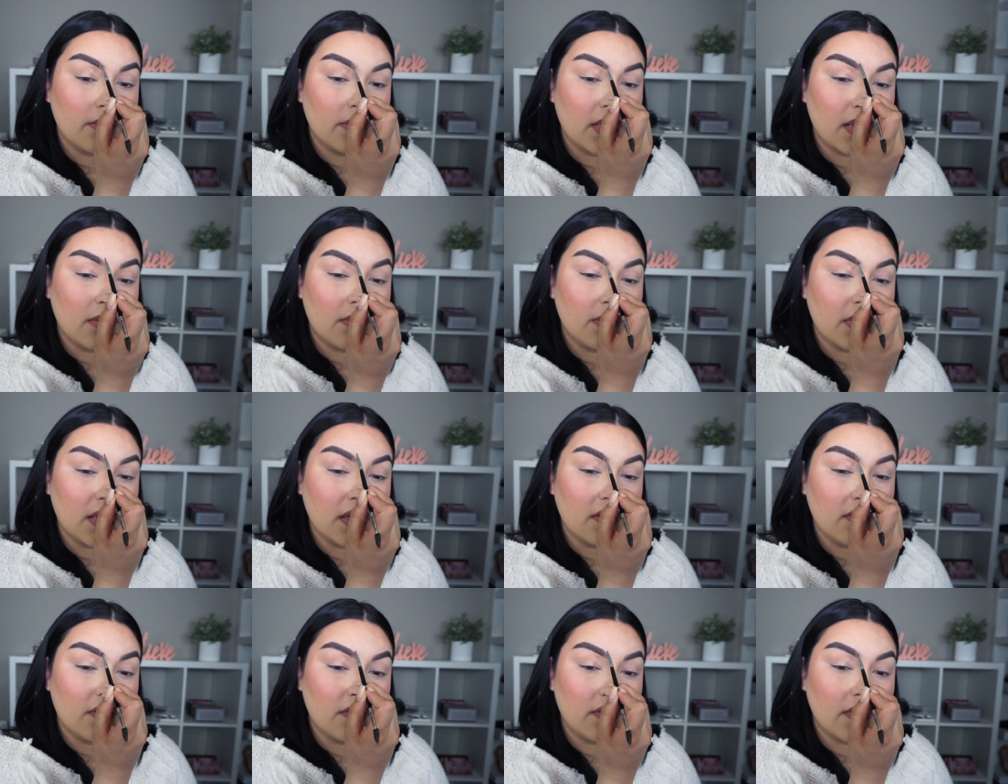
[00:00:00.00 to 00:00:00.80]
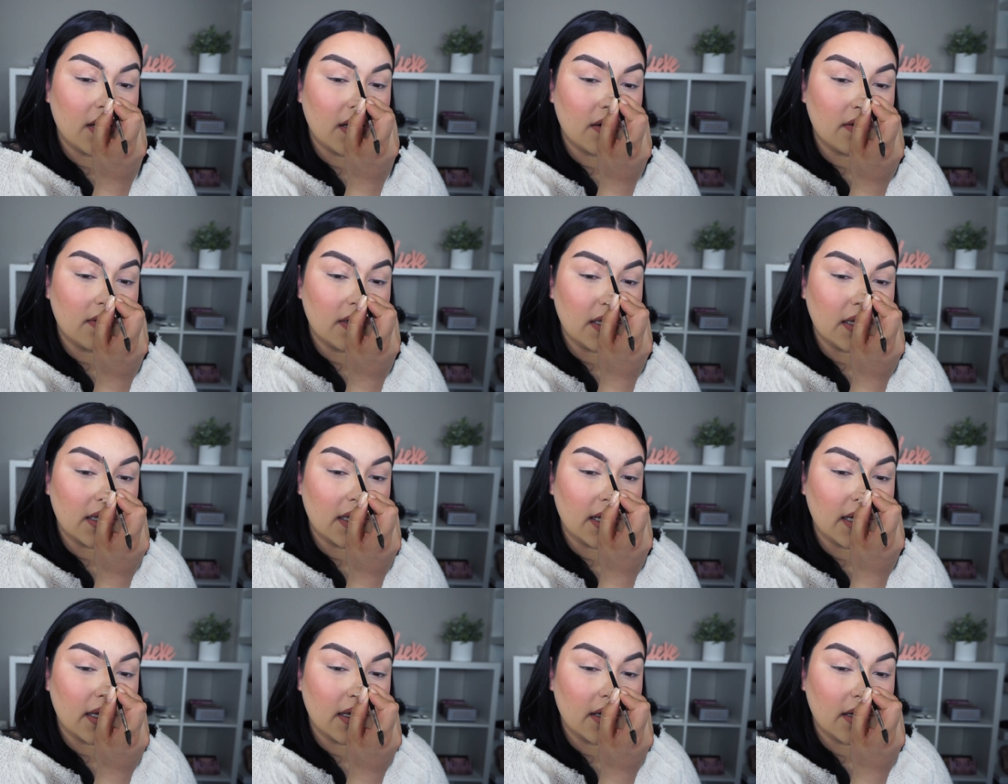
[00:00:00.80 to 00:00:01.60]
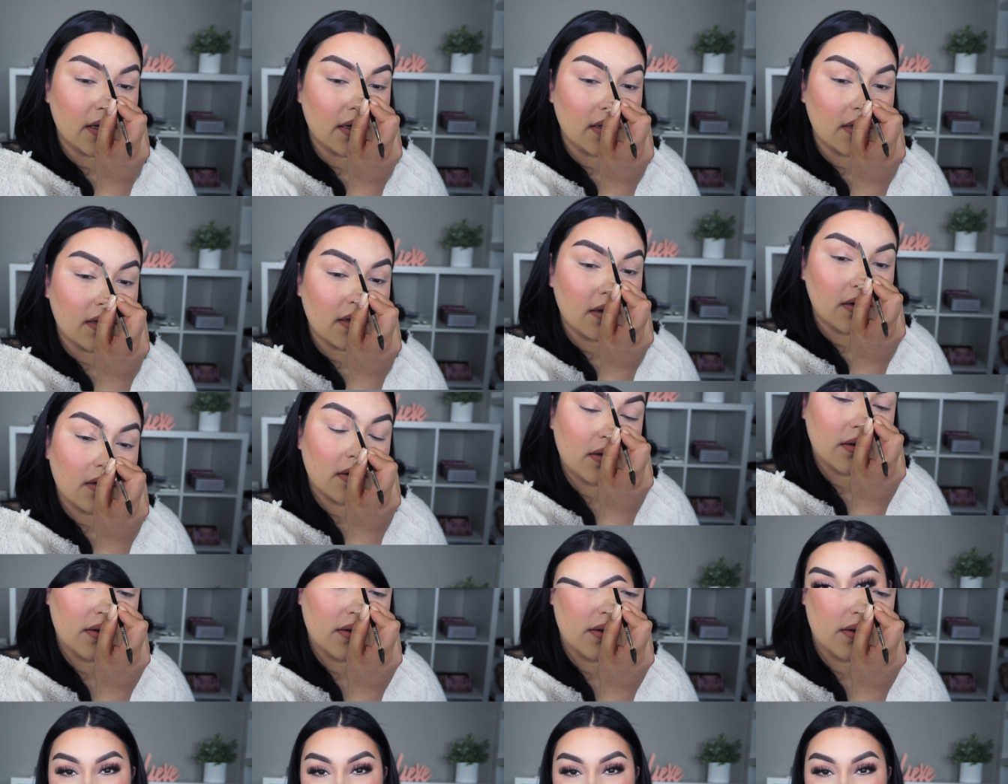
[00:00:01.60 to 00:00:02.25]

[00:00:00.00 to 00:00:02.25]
But I'm being very light-handed.